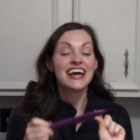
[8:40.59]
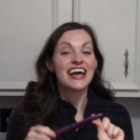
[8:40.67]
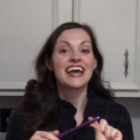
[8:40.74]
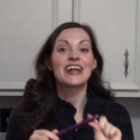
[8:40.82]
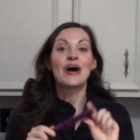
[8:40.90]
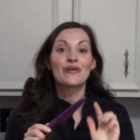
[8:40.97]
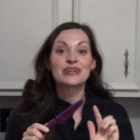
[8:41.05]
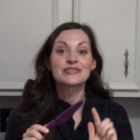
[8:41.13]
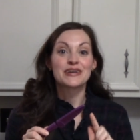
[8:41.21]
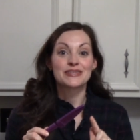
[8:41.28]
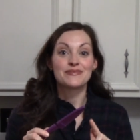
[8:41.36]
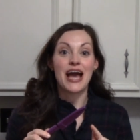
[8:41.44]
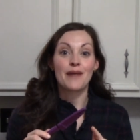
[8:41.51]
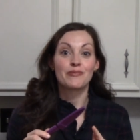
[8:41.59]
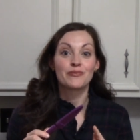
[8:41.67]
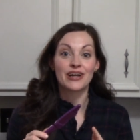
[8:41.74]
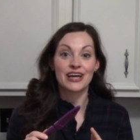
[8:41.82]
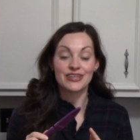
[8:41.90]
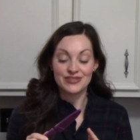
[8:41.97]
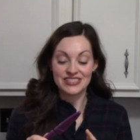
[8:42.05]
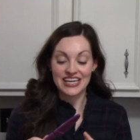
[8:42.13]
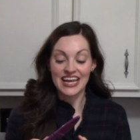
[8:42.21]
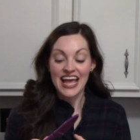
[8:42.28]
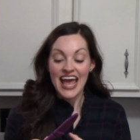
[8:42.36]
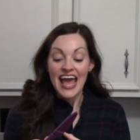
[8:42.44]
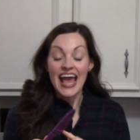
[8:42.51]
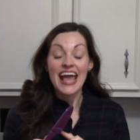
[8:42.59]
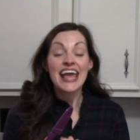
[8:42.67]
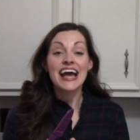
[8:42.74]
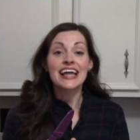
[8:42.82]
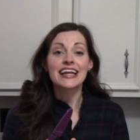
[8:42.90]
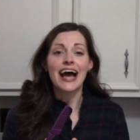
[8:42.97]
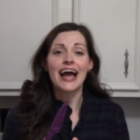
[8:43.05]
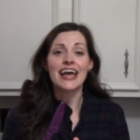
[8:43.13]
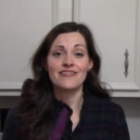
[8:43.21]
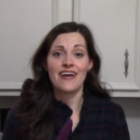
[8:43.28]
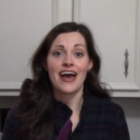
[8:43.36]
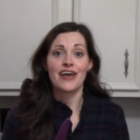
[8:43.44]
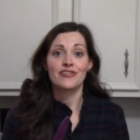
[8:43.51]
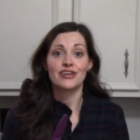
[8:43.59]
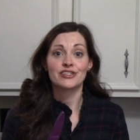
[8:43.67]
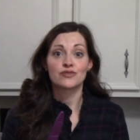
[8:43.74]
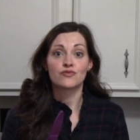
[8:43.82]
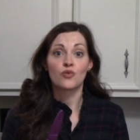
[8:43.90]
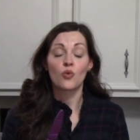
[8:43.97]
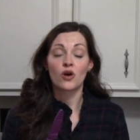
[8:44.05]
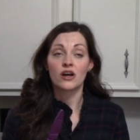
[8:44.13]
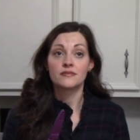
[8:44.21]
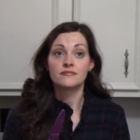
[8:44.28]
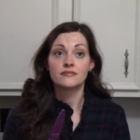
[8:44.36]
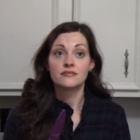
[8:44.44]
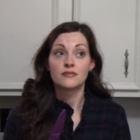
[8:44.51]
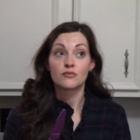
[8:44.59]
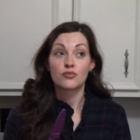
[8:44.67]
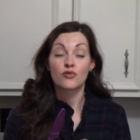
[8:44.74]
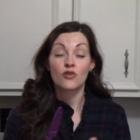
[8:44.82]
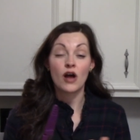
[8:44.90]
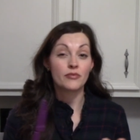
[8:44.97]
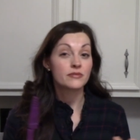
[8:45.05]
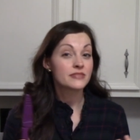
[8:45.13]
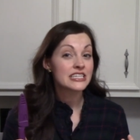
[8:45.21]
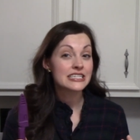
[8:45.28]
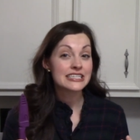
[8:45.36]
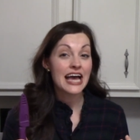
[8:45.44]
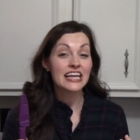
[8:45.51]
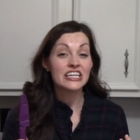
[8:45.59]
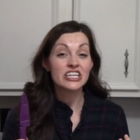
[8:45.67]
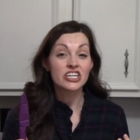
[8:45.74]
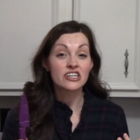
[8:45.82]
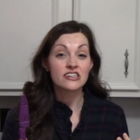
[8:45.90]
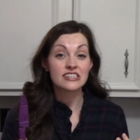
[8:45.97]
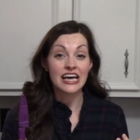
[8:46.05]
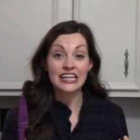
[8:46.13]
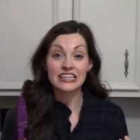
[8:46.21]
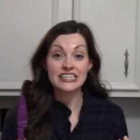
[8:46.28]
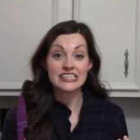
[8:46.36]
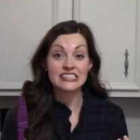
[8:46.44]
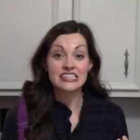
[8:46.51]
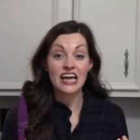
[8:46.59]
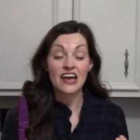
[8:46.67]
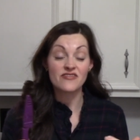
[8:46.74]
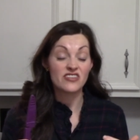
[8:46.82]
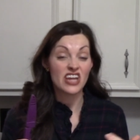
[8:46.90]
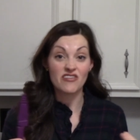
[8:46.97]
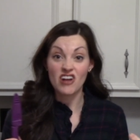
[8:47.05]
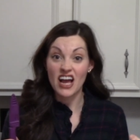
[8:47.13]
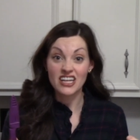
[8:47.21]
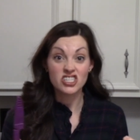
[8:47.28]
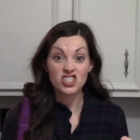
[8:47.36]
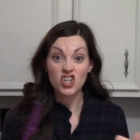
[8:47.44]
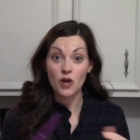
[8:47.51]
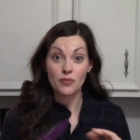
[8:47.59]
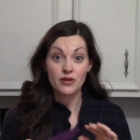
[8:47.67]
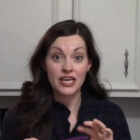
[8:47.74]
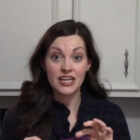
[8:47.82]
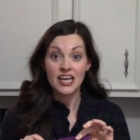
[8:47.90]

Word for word: It always makes me happy when I use it. And I have had this for probably 10 years at least. I've never had to sharpen it.